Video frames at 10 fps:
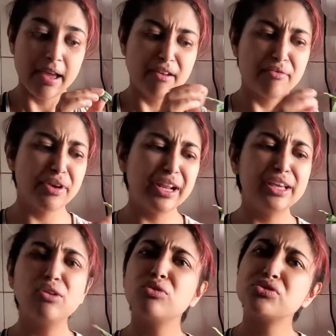
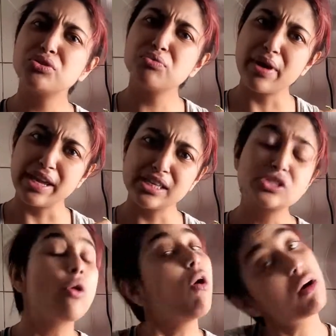really go to the
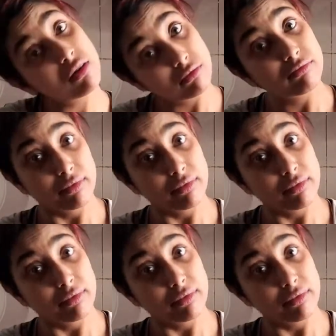waste, or